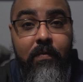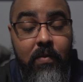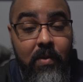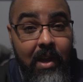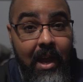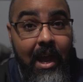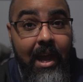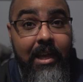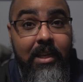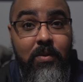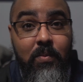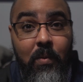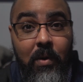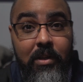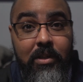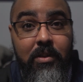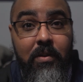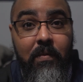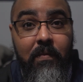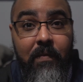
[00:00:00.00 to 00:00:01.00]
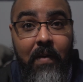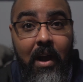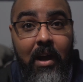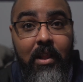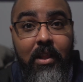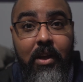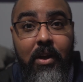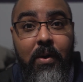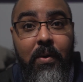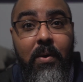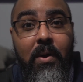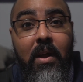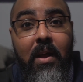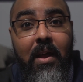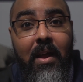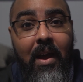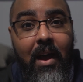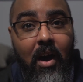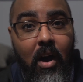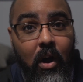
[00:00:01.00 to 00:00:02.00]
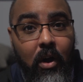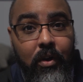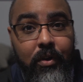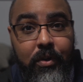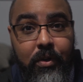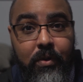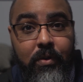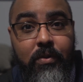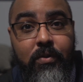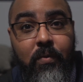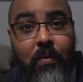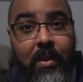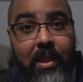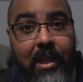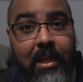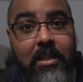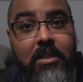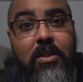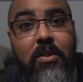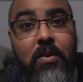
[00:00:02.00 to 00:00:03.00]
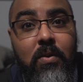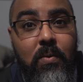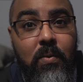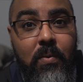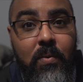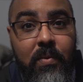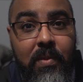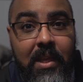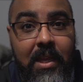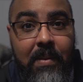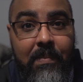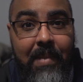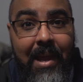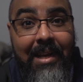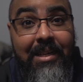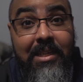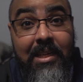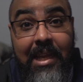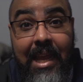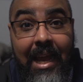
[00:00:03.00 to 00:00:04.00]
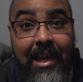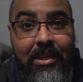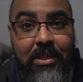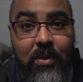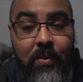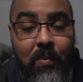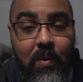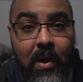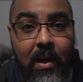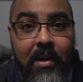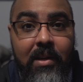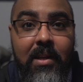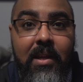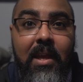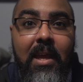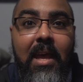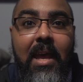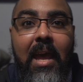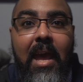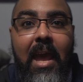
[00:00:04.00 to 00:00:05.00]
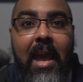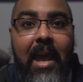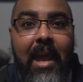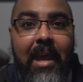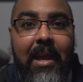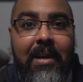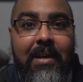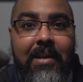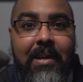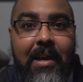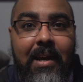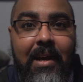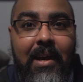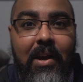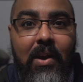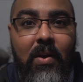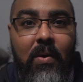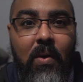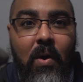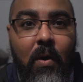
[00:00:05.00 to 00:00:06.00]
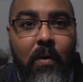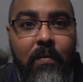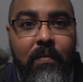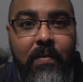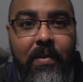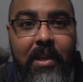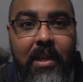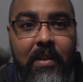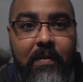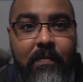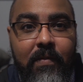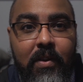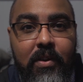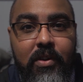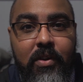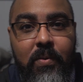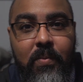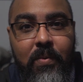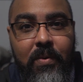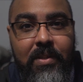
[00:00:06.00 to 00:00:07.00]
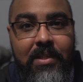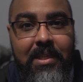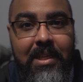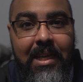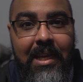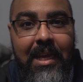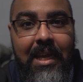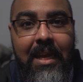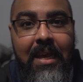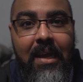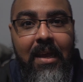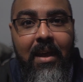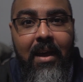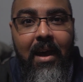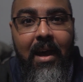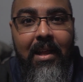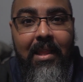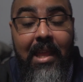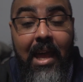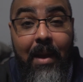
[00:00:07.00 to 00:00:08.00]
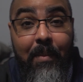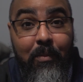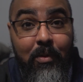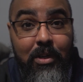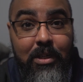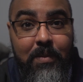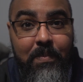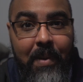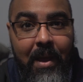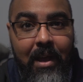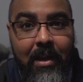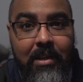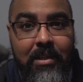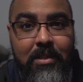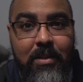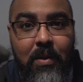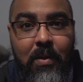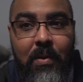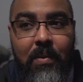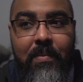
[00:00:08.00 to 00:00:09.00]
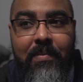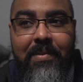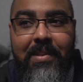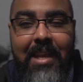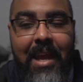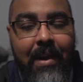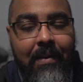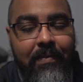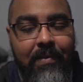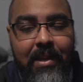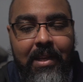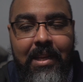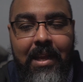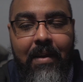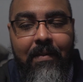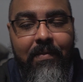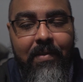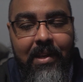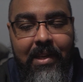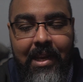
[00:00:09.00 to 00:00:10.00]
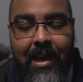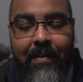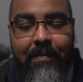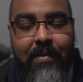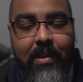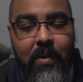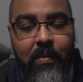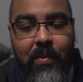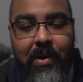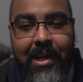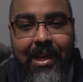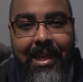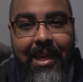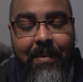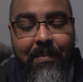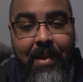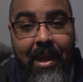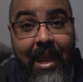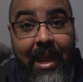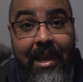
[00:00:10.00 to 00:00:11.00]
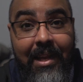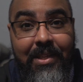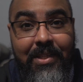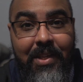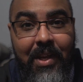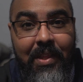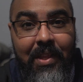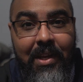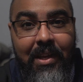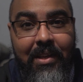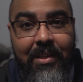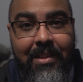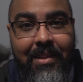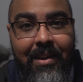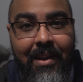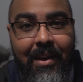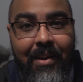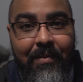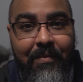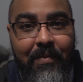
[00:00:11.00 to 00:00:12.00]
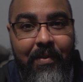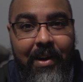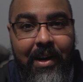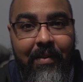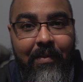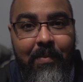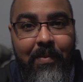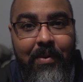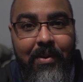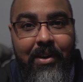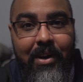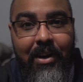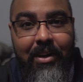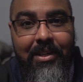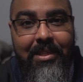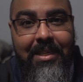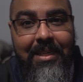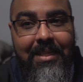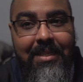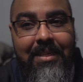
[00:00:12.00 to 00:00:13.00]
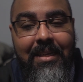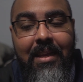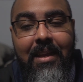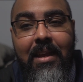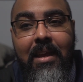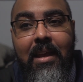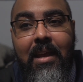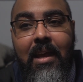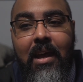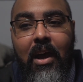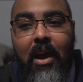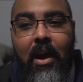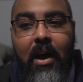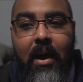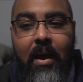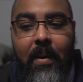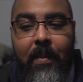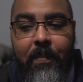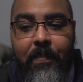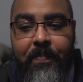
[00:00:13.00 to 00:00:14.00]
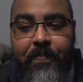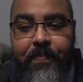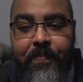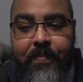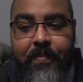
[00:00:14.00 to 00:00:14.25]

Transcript: you guys want to follow all news related to the Magicaster wand. And hopefully in the future we'll see a lot more spells. Definitely want to get my hands on the Unforgivable Curses. And